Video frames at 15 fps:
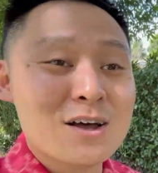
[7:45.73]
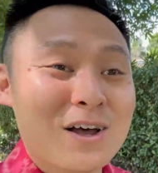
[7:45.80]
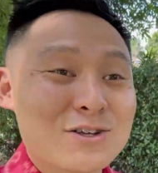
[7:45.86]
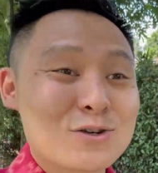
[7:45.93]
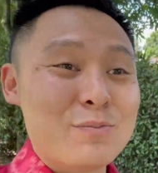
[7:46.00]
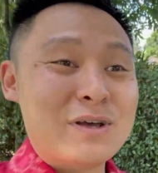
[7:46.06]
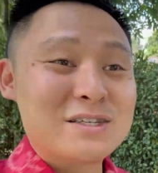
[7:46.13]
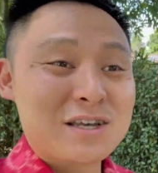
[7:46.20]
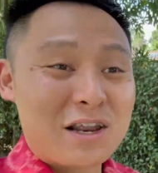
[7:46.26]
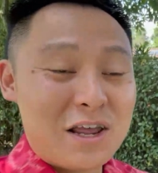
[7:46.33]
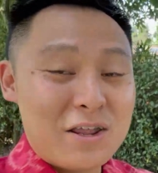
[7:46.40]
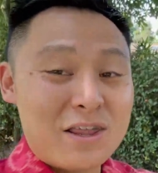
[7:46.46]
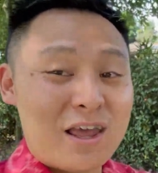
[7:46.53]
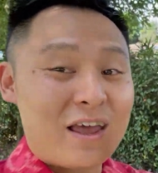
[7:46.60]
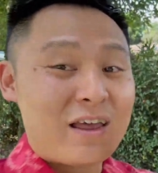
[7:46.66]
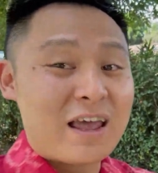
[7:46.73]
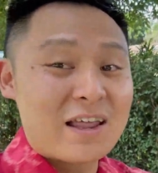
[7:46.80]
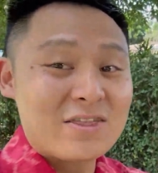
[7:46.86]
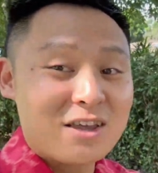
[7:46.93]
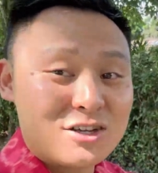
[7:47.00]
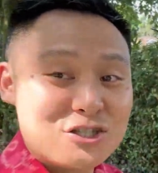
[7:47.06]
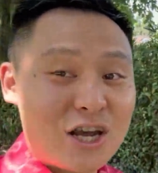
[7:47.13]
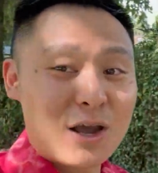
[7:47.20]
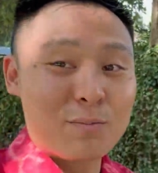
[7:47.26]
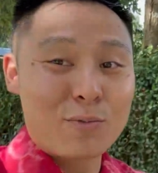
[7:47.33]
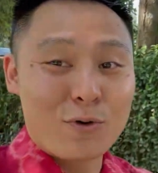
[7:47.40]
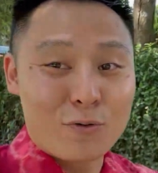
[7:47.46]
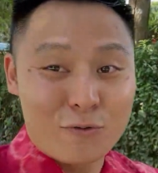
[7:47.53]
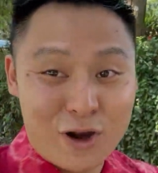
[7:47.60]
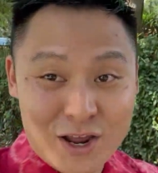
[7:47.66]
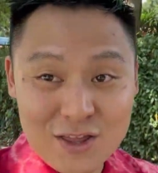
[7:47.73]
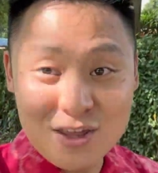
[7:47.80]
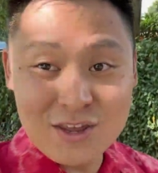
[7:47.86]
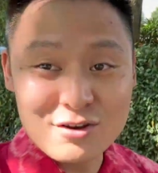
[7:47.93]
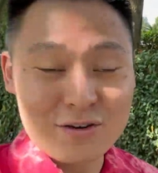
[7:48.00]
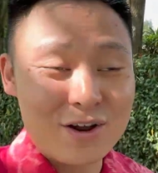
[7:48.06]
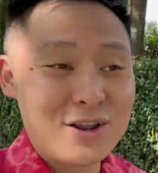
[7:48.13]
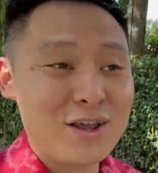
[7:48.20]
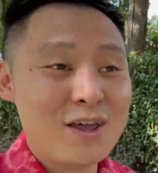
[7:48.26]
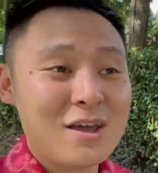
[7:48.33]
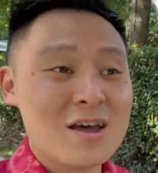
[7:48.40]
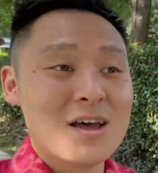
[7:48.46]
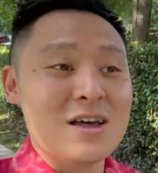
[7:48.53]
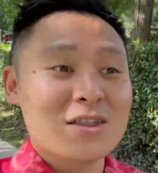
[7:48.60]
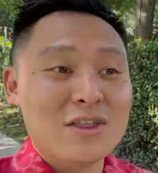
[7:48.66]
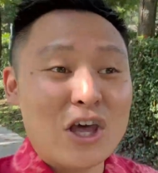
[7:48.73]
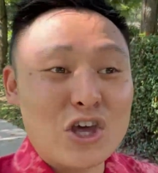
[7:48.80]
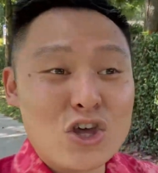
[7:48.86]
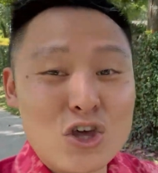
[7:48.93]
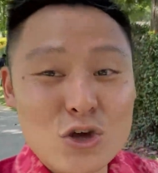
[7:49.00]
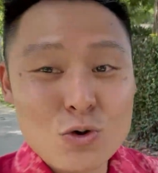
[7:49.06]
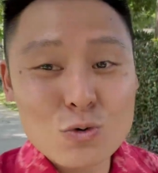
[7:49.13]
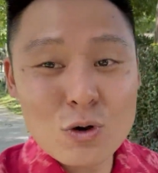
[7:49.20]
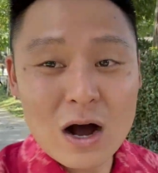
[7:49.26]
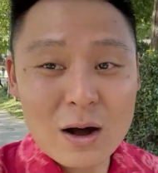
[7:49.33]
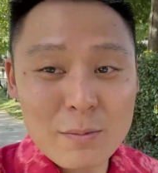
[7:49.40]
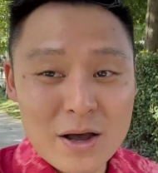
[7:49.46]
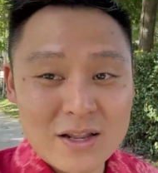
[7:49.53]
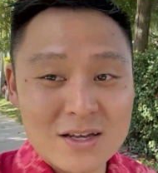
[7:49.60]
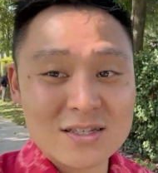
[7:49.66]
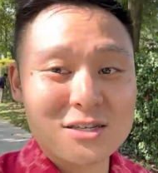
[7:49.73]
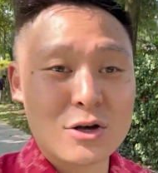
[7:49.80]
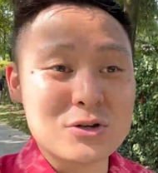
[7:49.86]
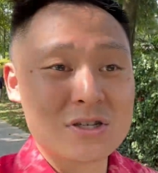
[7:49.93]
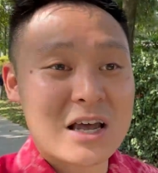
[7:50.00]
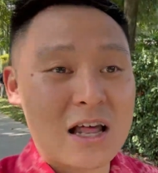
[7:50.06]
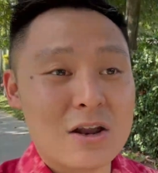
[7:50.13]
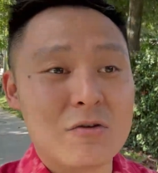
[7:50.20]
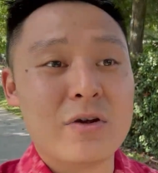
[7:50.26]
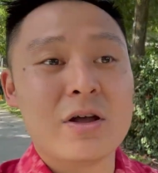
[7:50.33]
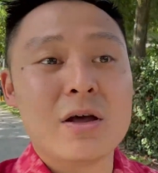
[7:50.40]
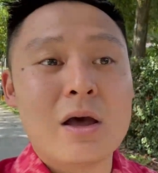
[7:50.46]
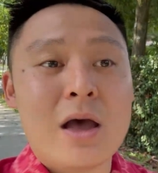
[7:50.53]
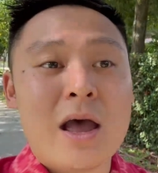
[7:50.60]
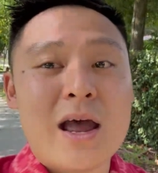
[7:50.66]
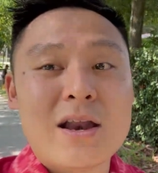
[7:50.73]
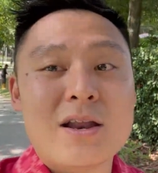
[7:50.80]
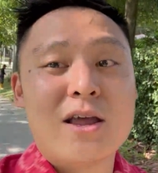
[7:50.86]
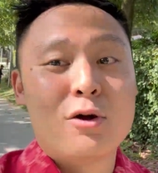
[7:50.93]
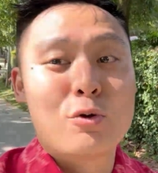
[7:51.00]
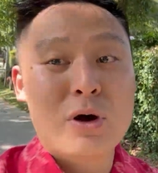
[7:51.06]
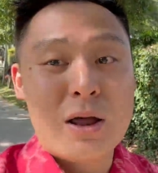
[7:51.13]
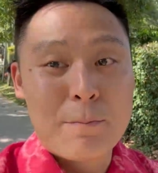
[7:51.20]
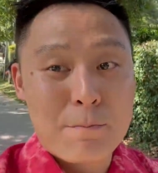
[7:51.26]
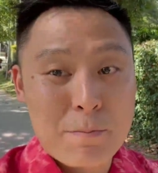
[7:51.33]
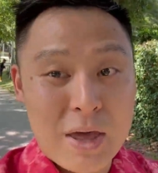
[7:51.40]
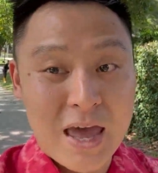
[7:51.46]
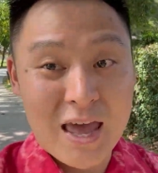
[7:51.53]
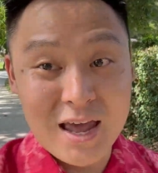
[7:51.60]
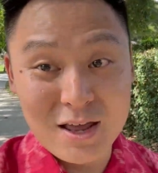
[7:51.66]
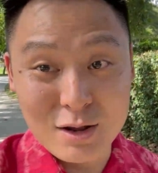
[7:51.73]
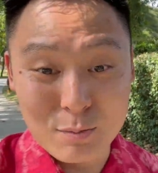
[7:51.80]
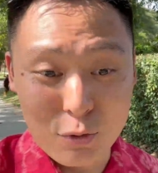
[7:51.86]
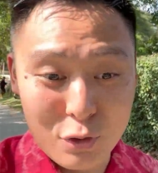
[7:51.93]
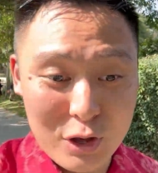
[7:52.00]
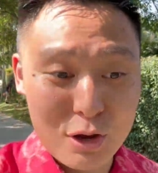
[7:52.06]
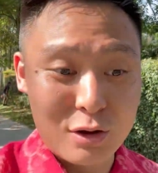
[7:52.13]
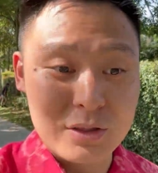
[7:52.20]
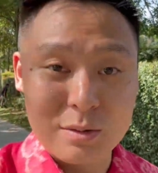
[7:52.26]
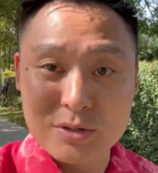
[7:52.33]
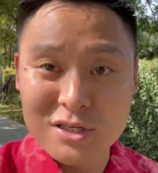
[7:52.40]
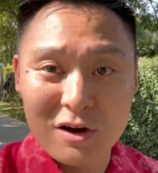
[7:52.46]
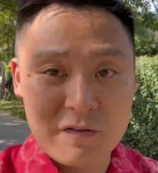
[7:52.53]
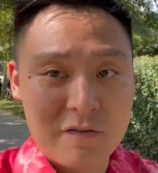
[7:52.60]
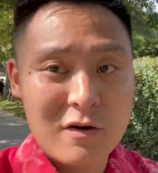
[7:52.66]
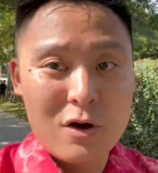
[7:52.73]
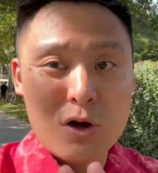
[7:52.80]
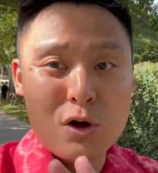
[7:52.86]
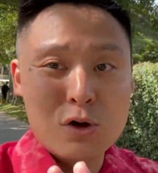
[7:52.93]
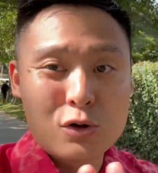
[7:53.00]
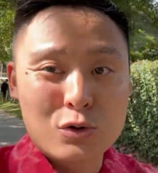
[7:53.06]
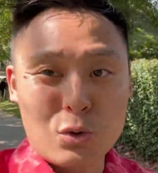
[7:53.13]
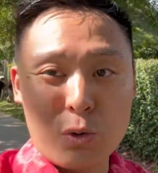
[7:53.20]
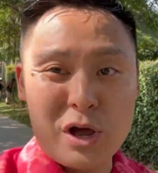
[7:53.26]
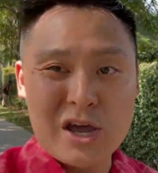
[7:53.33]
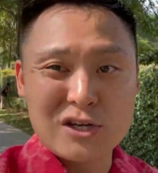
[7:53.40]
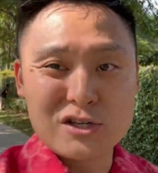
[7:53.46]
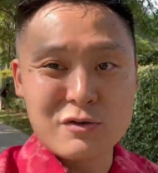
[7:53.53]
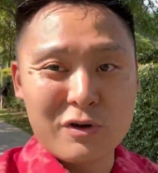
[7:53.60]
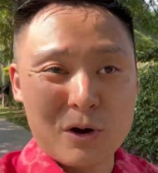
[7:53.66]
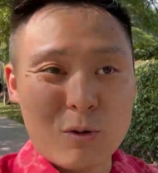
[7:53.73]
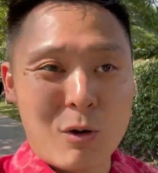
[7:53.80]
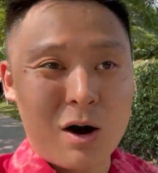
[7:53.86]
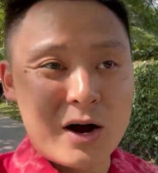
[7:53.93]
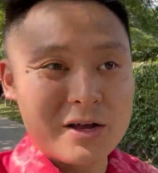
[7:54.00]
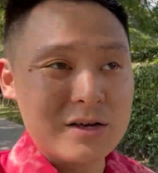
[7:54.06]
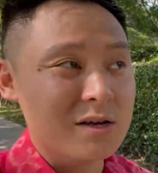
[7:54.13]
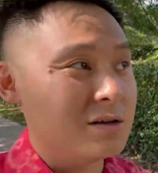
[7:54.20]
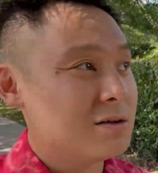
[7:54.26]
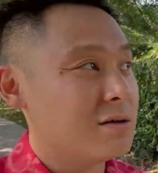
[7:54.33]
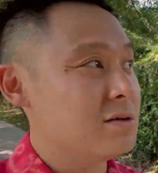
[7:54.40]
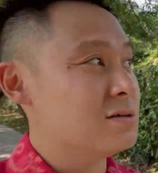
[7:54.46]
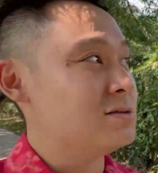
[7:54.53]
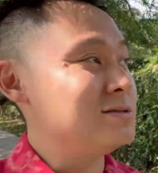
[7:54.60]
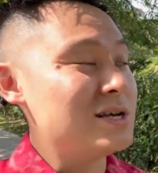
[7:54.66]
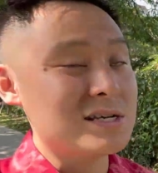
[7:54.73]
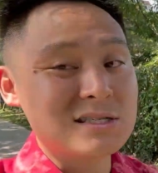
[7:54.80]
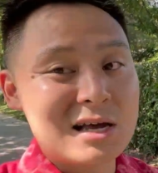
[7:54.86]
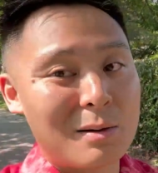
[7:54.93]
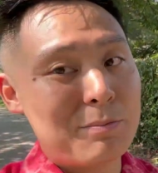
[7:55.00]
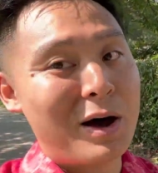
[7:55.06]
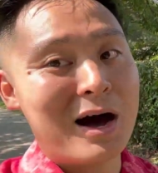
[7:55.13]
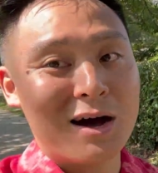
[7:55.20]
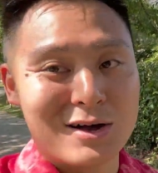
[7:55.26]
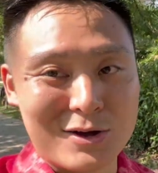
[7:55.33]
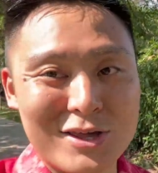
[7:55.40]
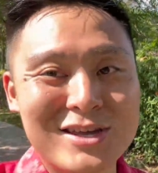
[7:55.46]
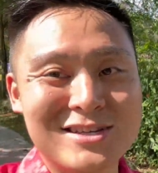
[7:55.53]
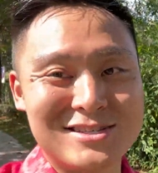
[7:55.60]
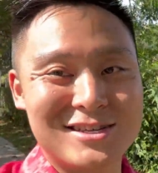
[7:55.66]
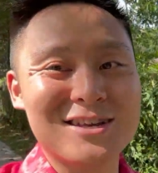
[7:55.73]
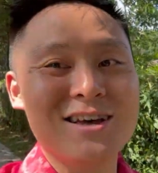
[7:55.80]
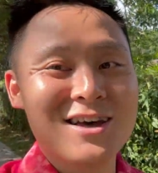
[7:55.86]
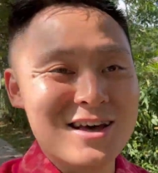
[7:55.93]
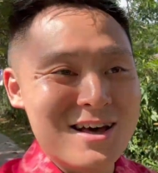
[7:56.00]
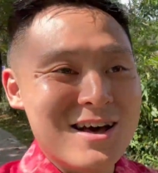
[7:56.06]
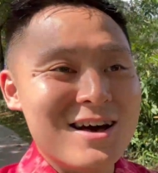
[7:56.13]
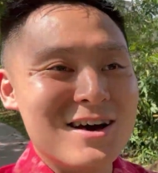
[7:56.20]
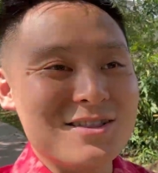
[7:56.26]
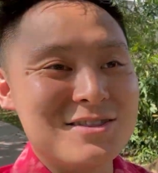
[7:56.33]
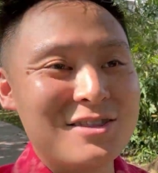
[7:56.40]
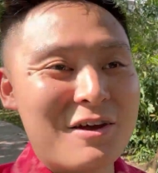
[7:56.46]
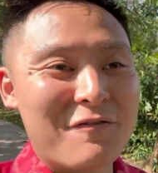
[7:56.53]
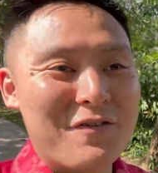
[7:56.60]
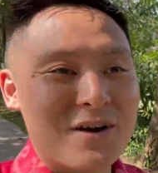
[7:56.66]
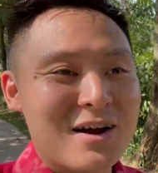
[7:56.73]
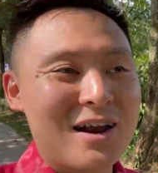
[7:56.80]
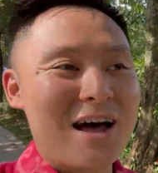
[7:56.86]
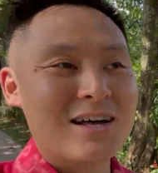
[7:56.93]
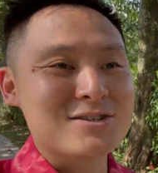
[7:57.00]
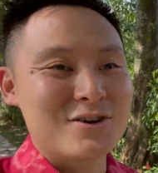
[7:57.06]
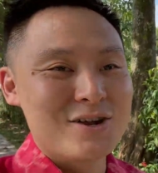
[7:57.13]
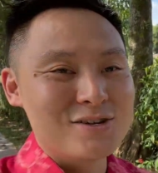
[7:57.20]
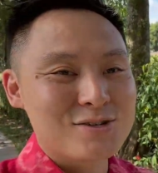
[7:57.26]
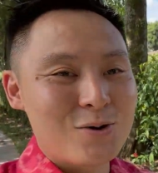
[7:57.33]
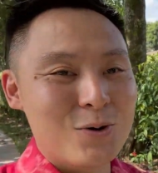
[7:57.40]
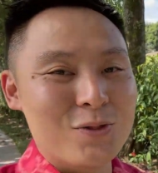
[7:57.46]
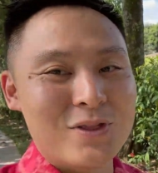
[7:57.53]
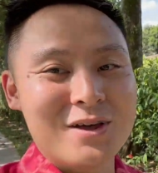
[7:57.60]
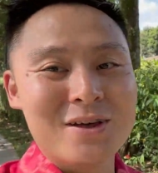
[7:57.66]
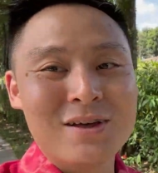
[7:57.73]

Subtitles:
So basically, they get their checkbook ready already. They queue up at the sales gallery and they go and pay the booking on themselves. No agent required. This park is a different class on its own.